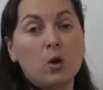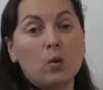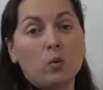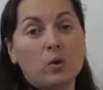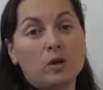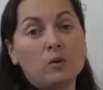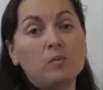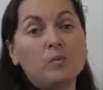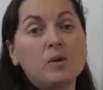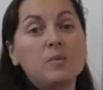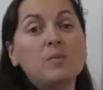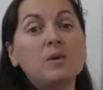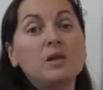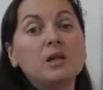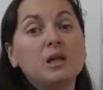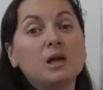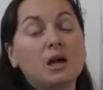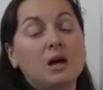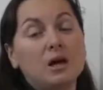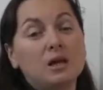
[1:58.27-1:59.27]
when
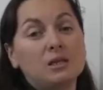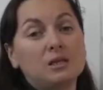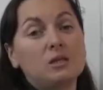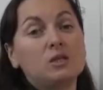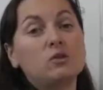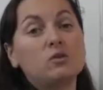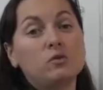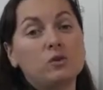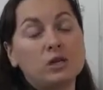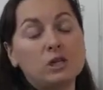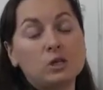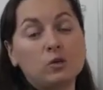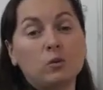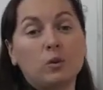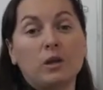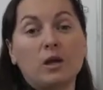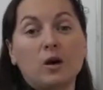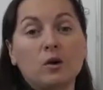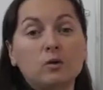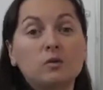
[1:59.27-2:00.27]
people cut trees
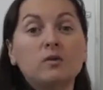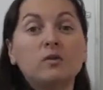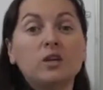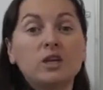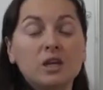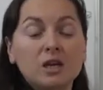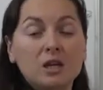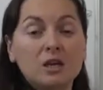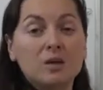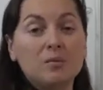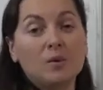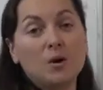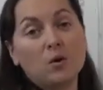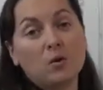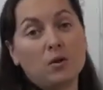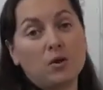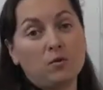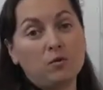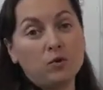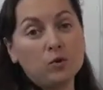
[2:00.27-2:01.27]
without thinking
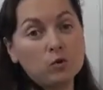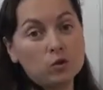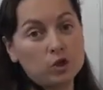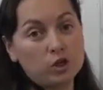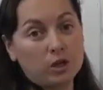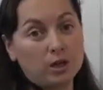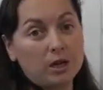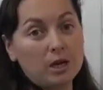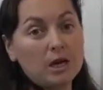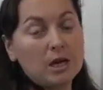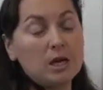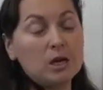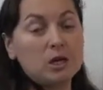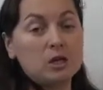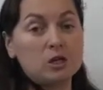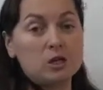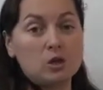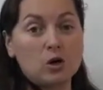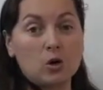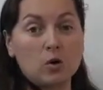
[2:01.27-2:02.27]
about the future.
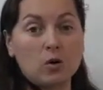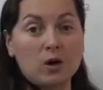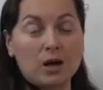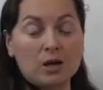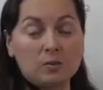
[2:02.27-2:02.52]
So,